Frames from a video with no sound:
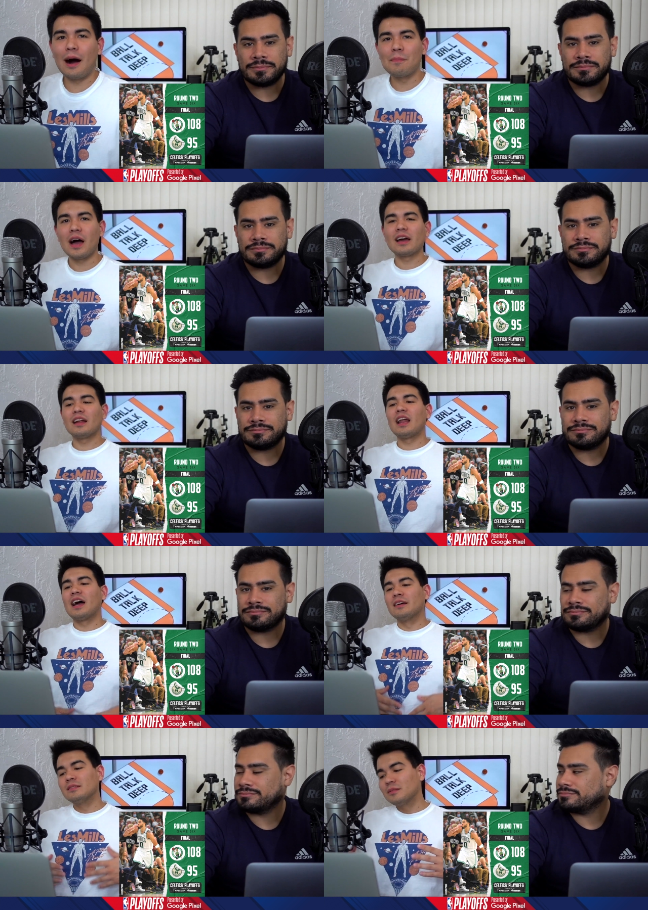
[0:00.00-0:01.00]
Speaker 1: I'm not gonna
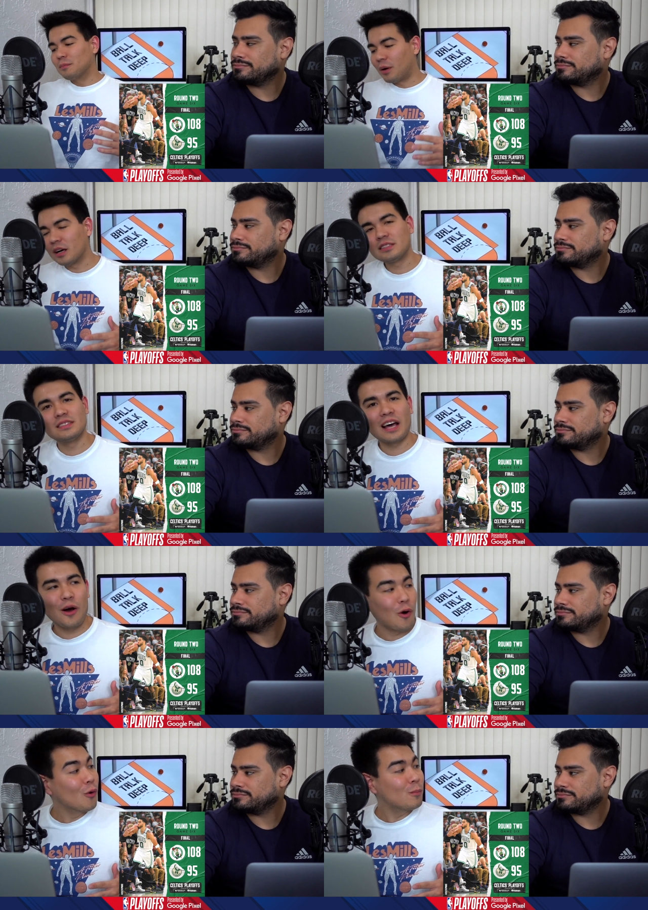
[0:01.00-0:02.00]
like Boston's
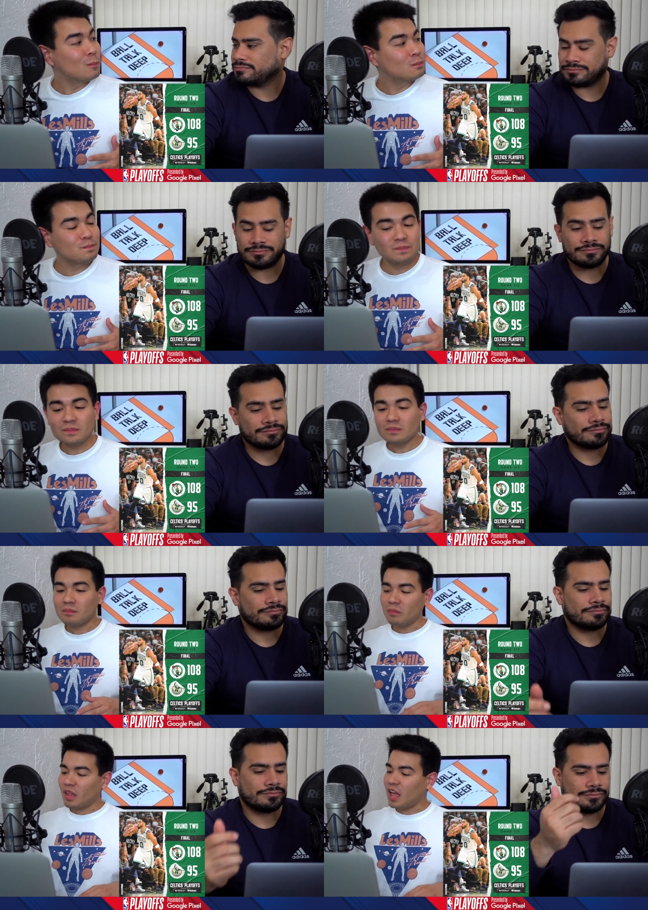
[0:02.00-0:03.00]
at home.
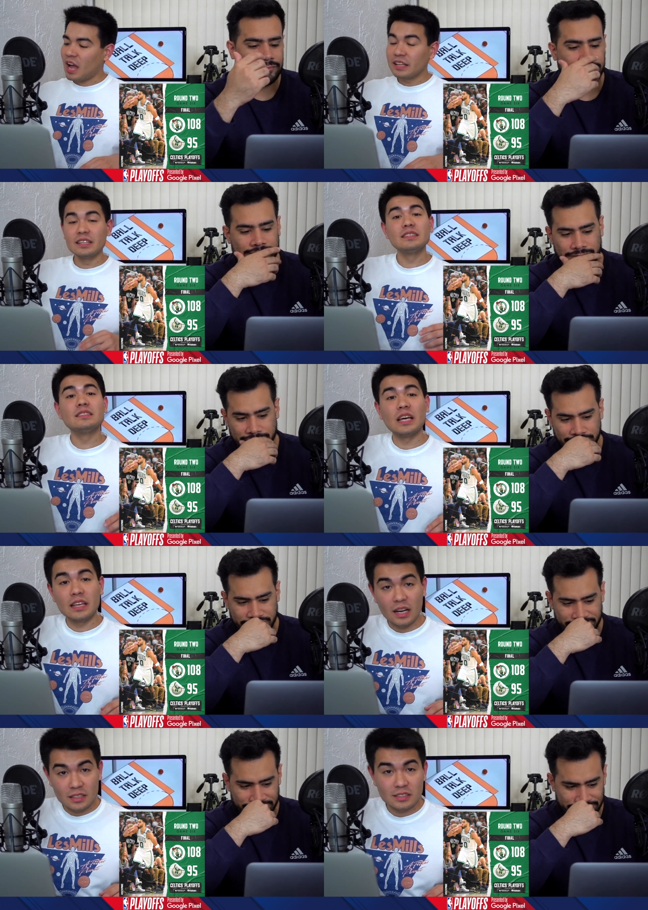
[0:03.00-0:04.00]
I did
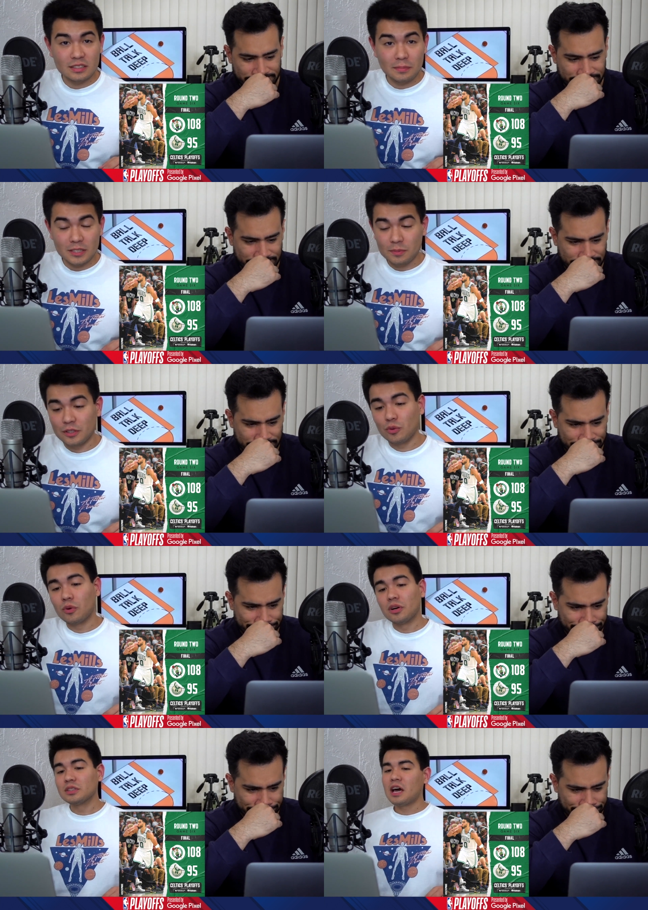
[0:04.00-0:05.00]
say Giannis is the best player in the
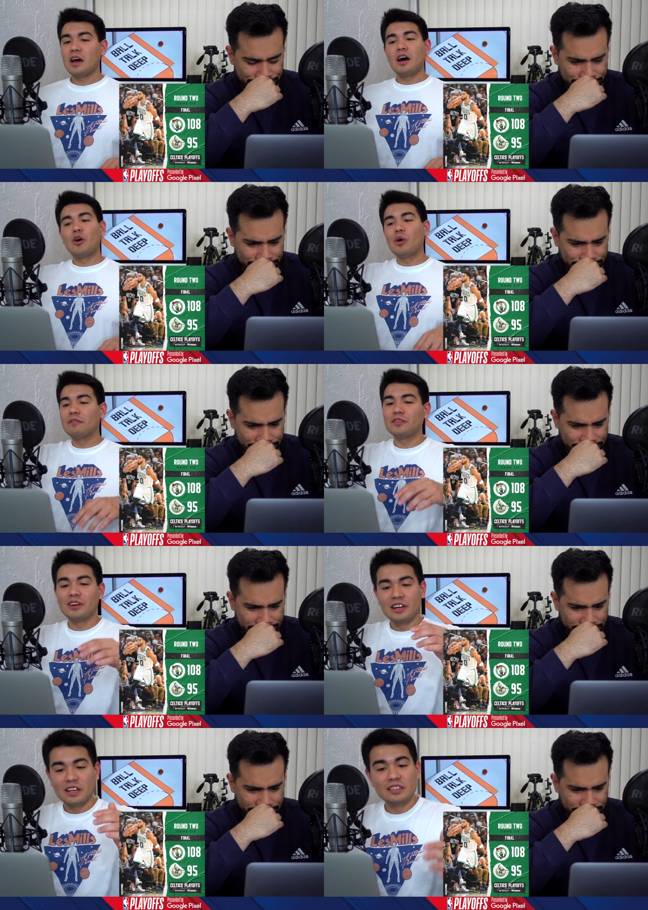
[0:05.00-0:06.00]
world.
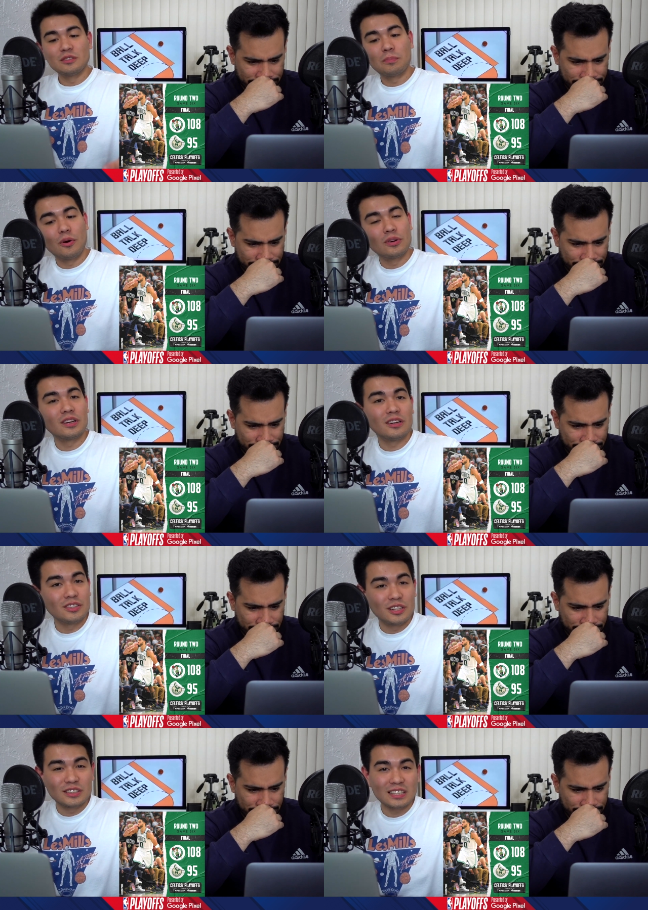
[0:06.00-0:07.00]
However, his opponent on
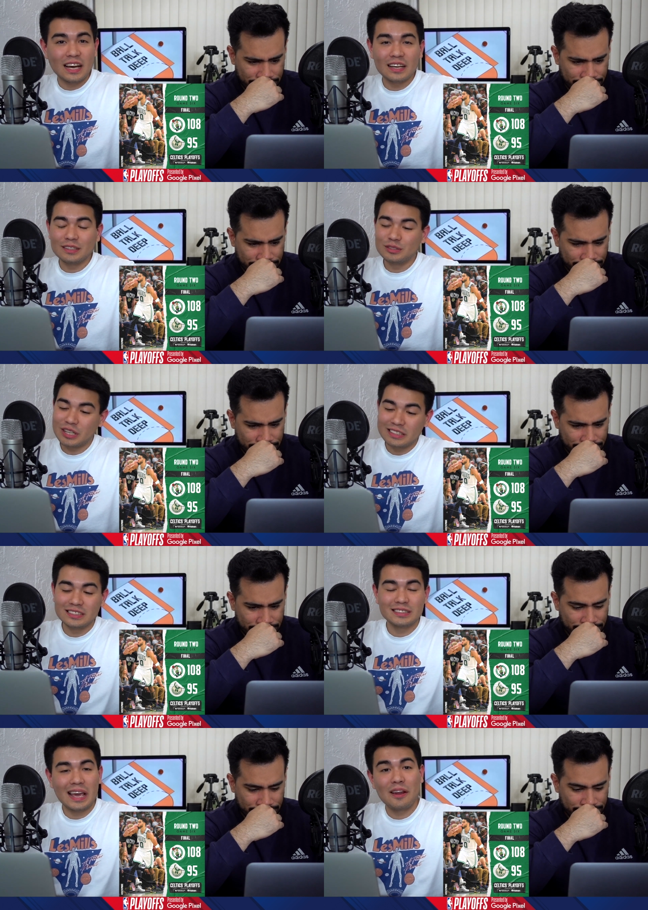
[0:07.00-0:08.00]
the other side,
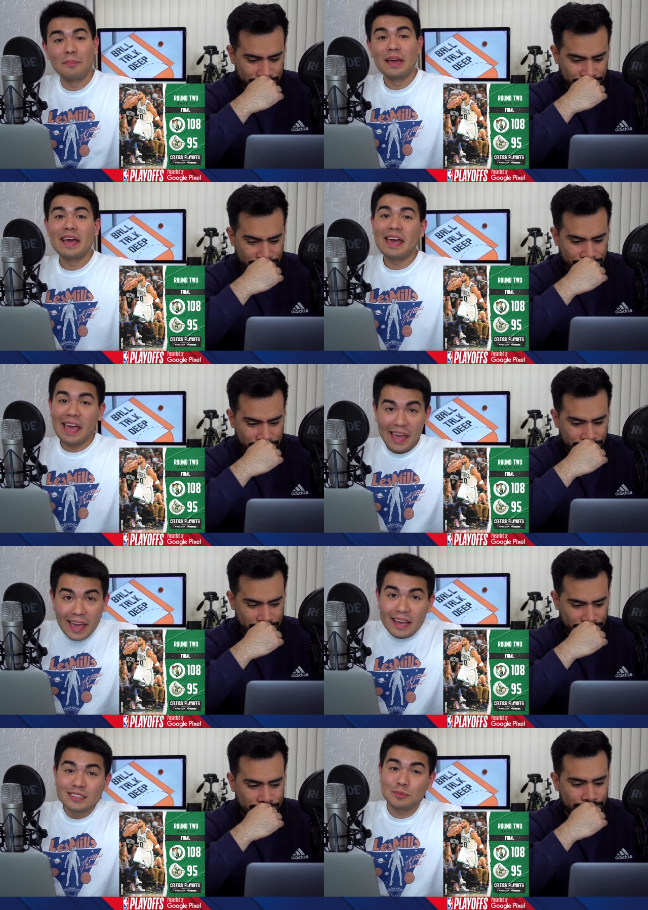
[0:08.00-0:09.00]
Jayson Tatum,
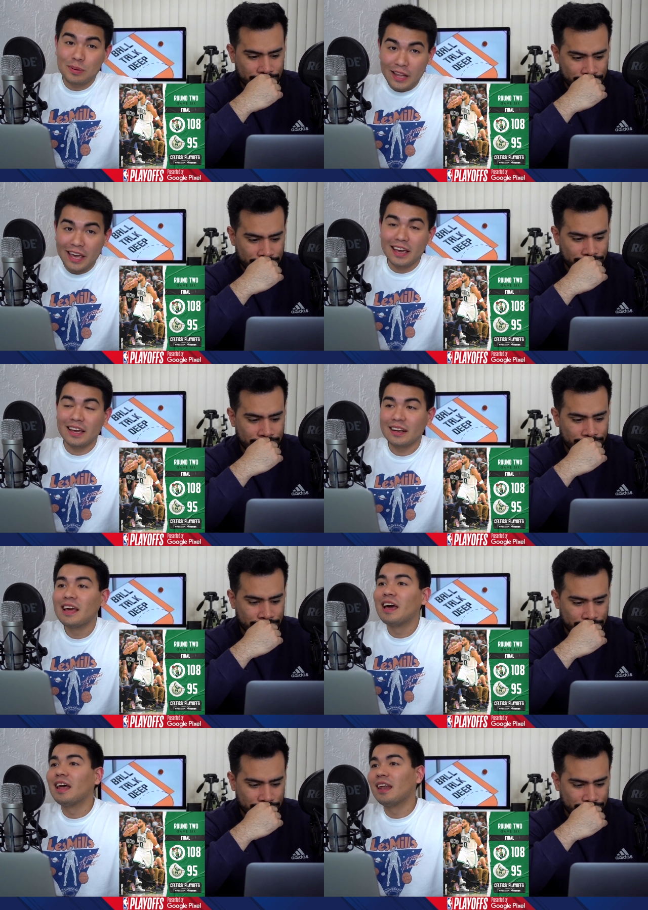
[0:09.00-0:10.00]
is playing
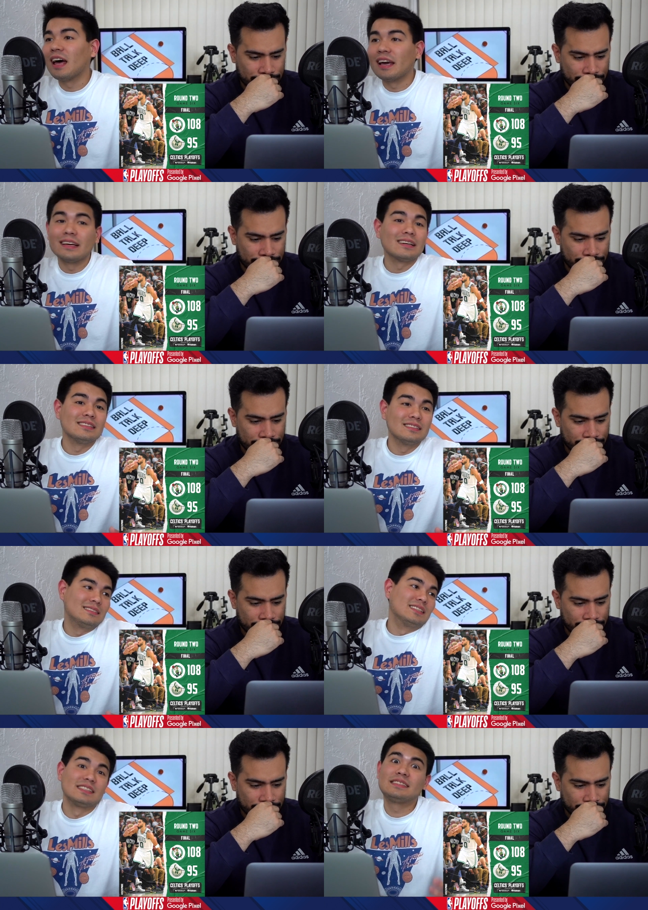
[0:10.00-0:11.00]
like
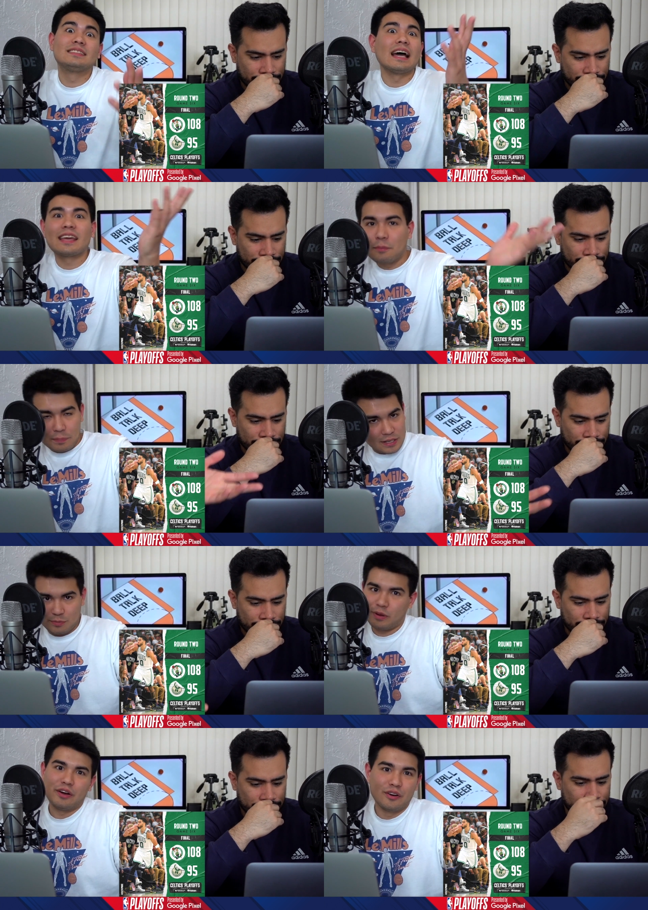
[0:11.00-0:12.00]
the second
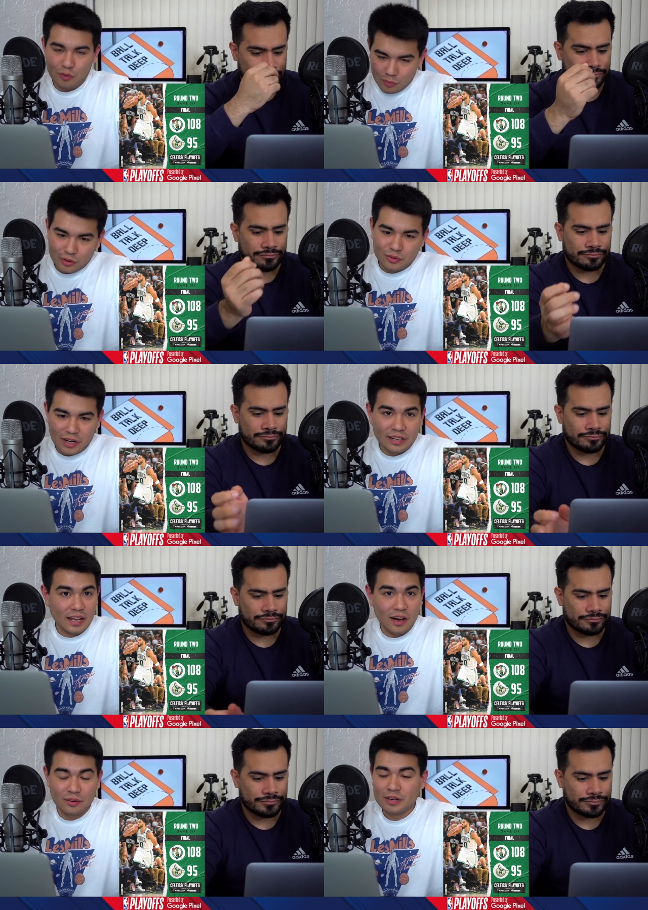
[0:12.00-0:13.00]
best player in the world right
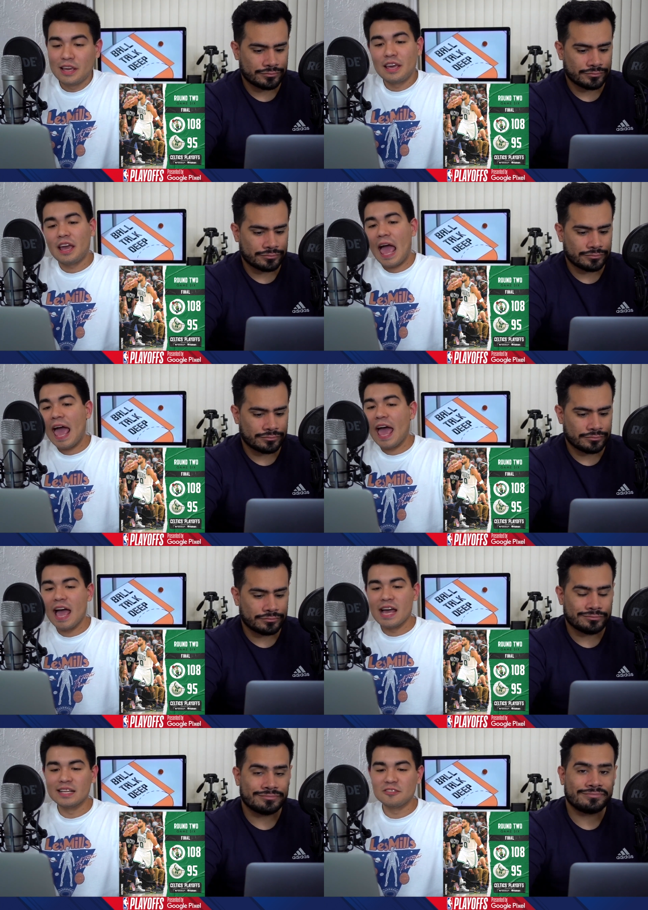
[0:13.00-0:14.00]
now.
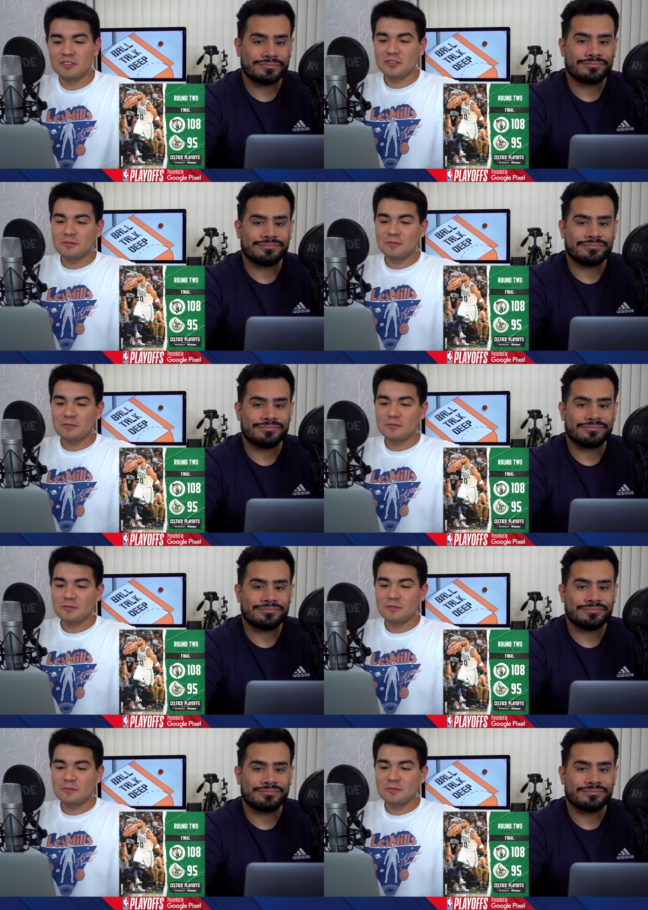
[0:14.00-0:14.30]
And